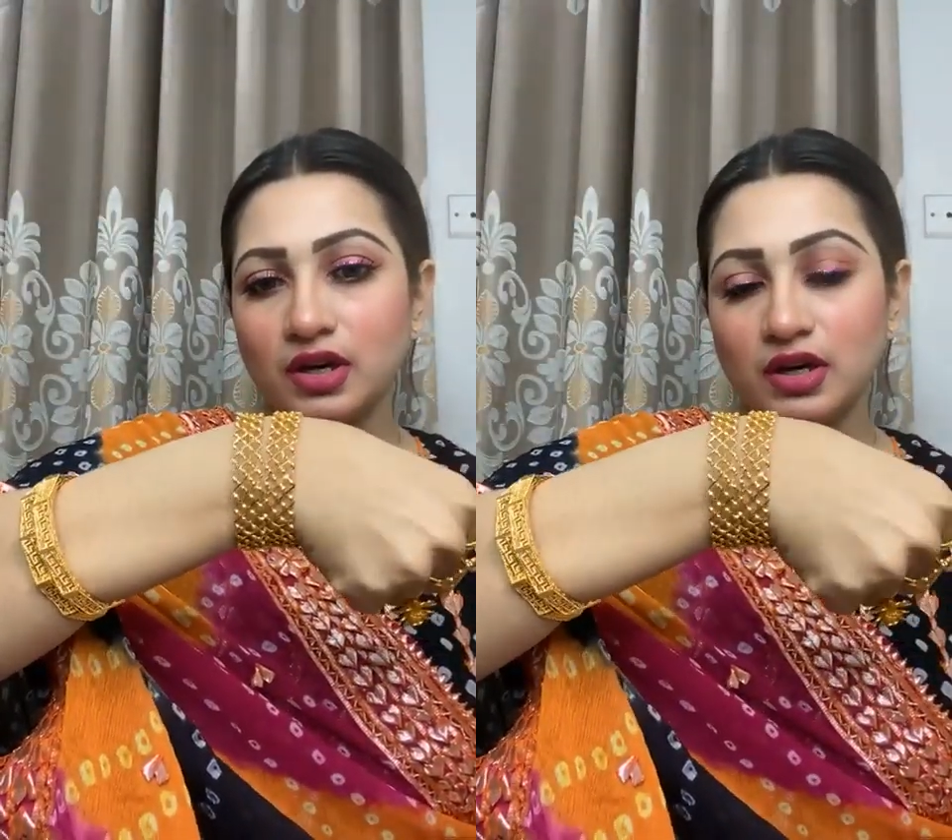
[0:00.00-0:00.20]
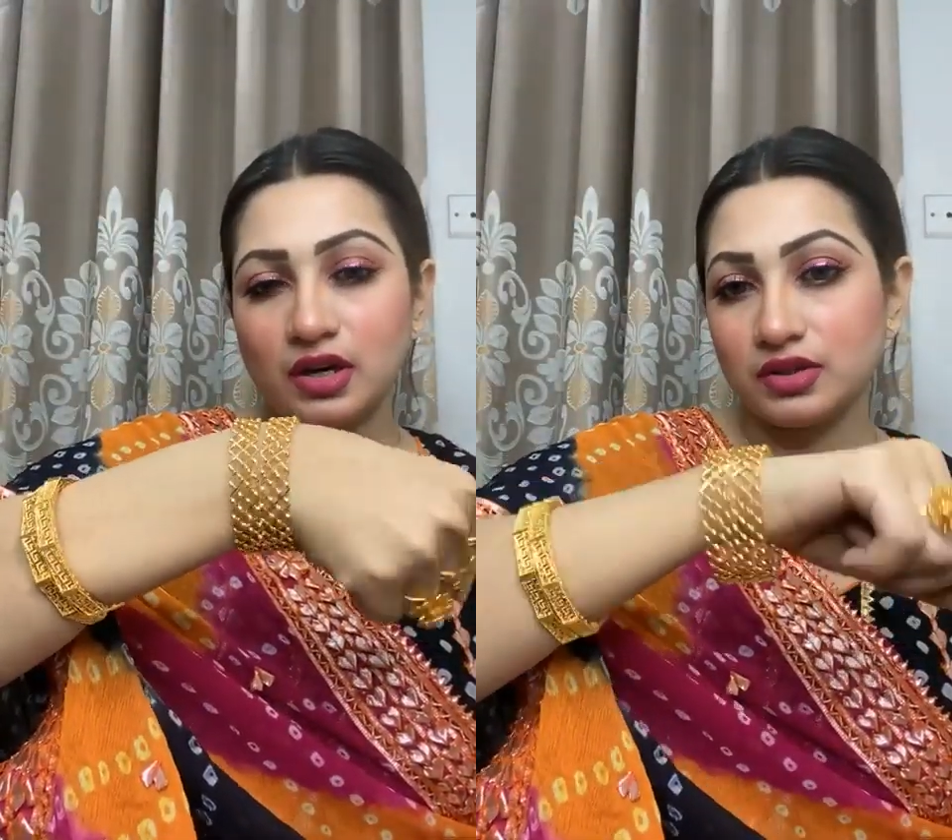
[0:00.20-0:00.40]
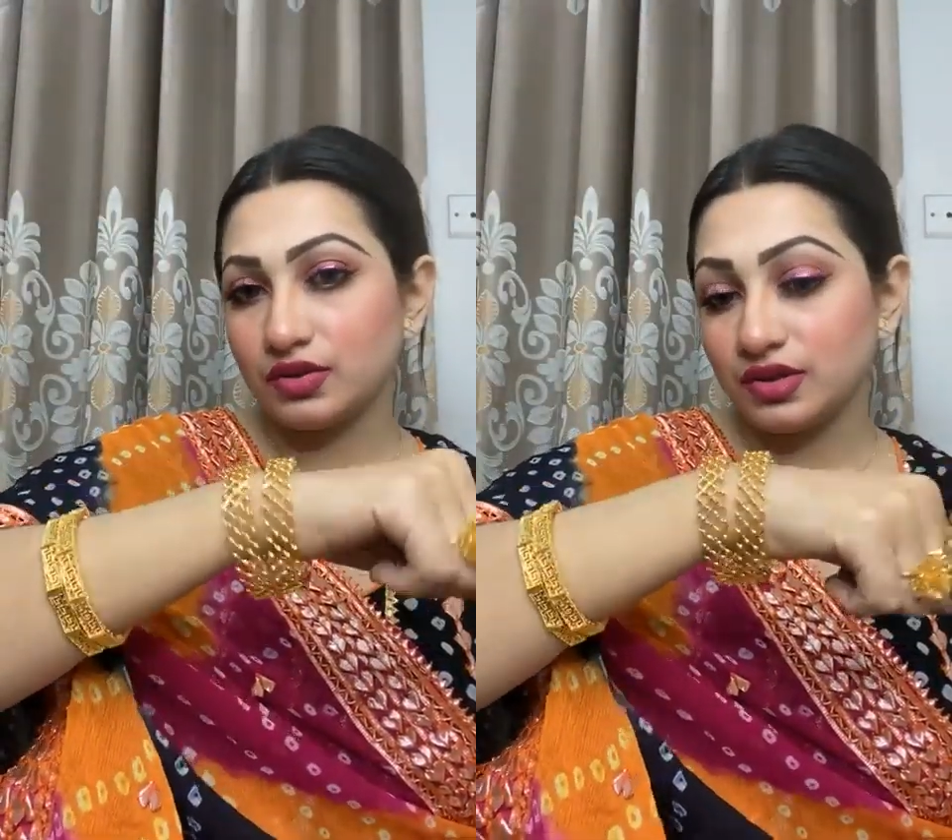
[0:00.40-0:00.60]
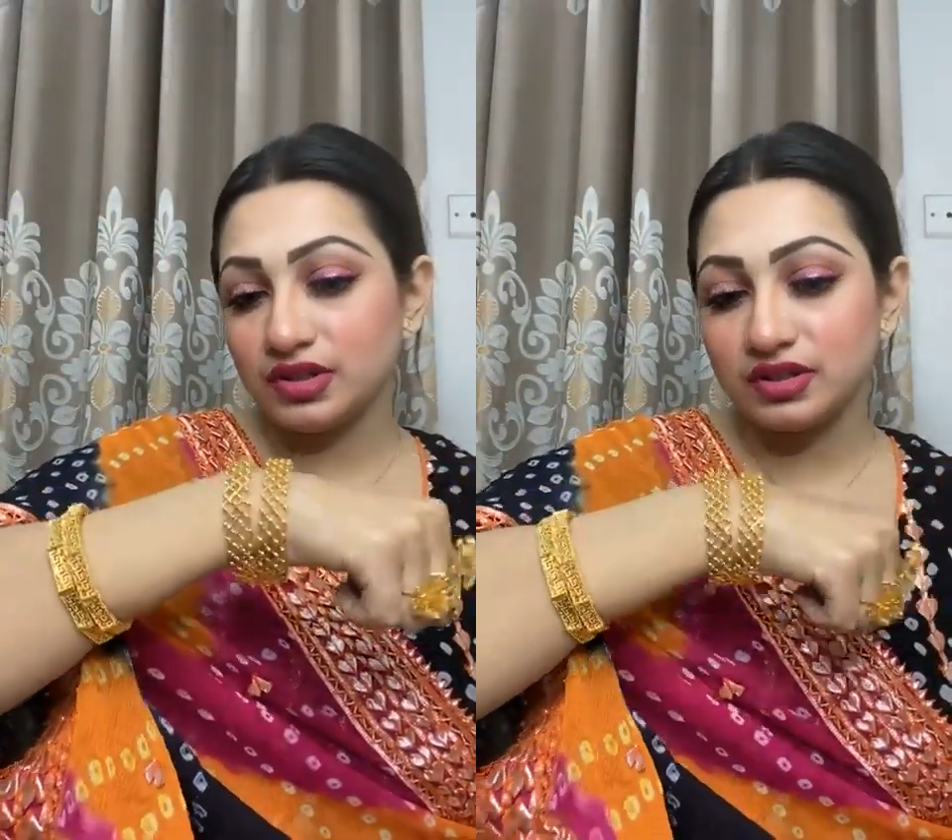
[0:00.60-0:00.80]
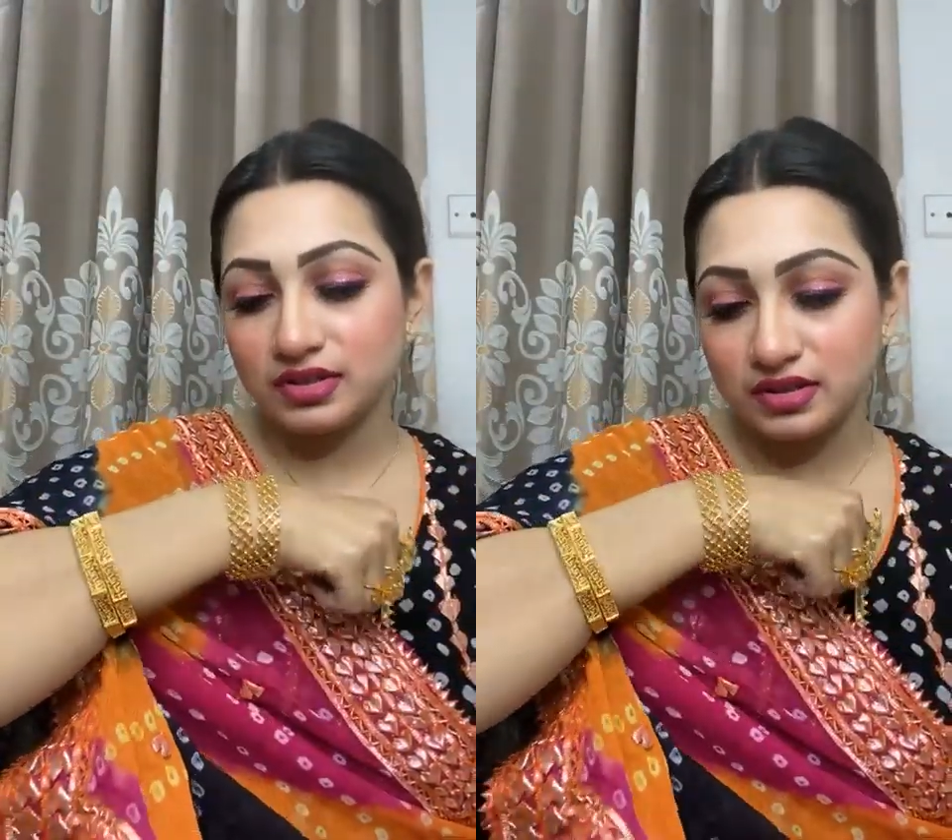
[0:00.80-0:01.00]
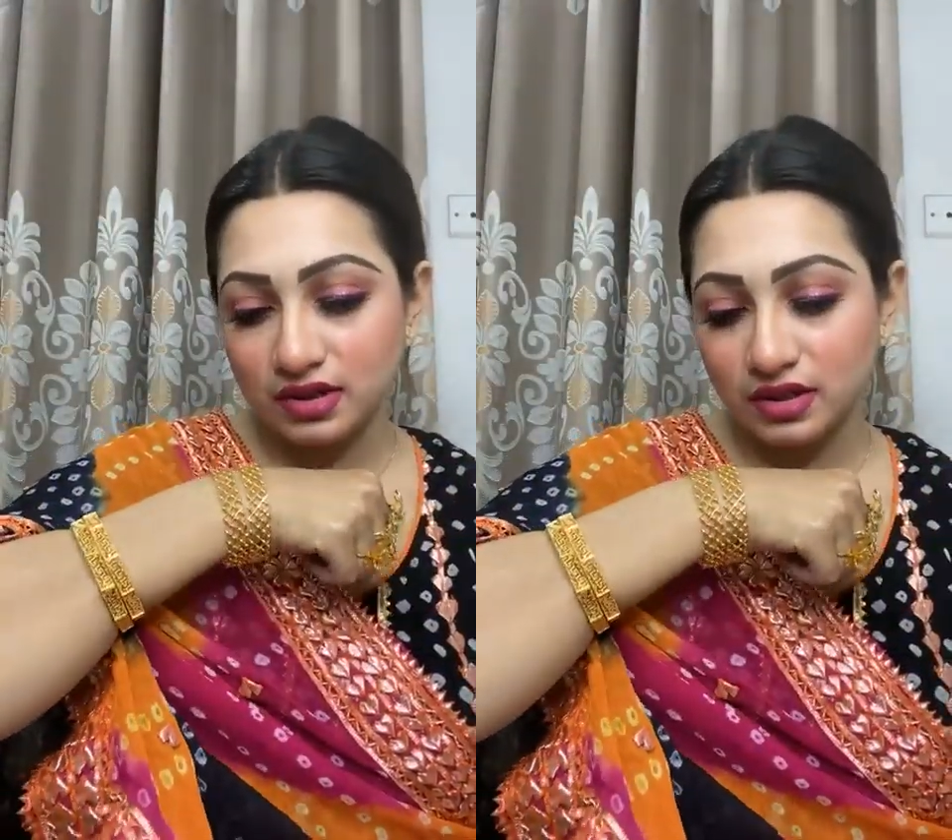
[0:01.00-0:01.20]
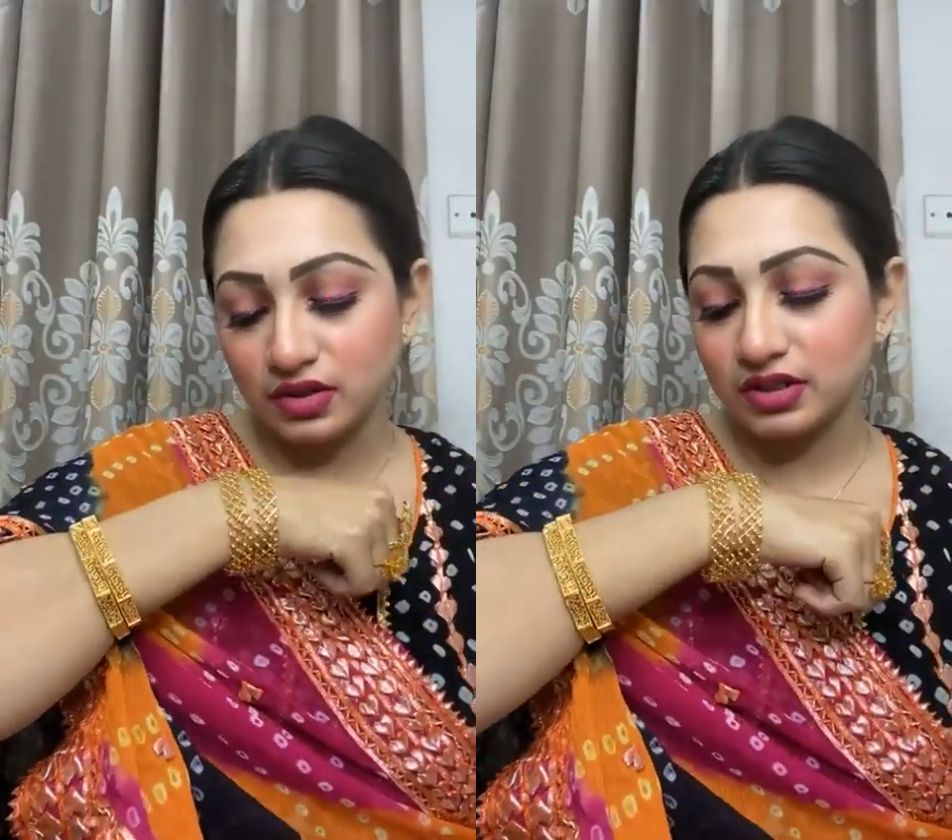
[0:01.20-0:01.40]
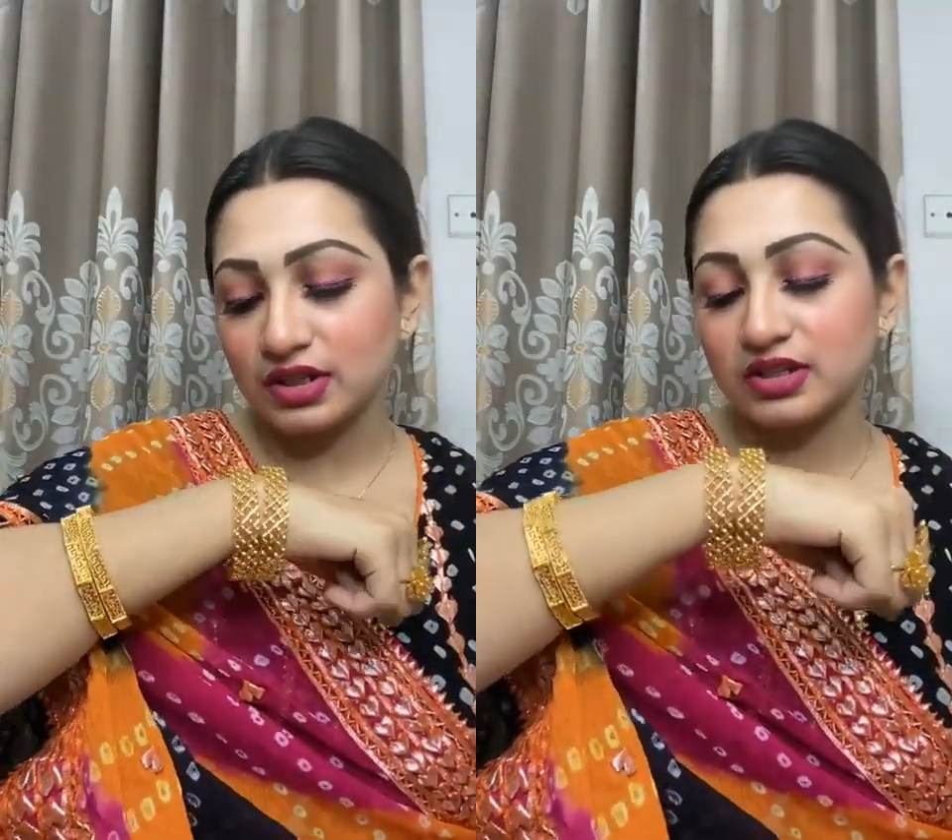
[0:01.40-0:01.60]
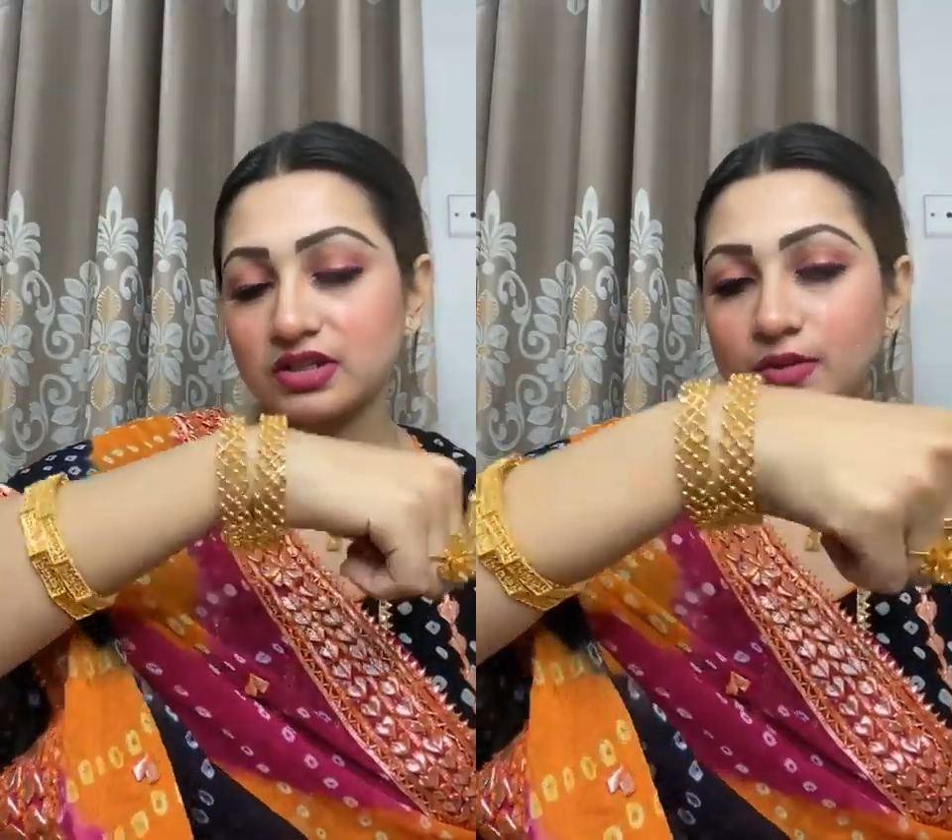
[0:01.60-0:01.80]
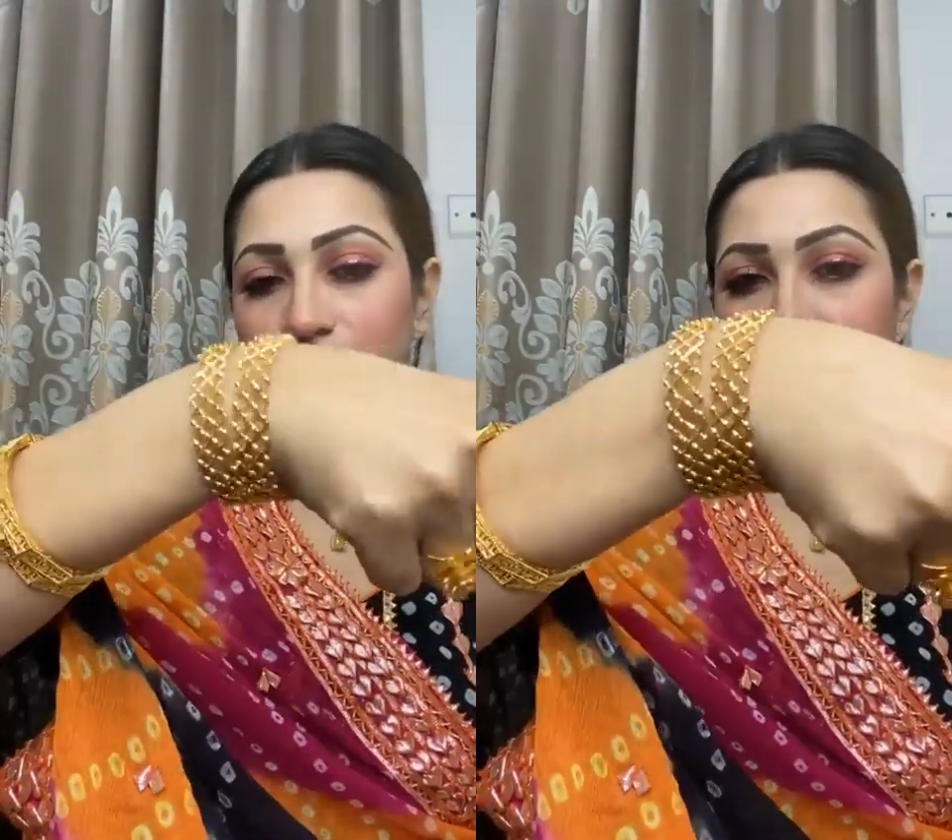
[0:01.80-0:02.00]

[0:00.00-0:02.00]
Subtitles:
this is not adjustable.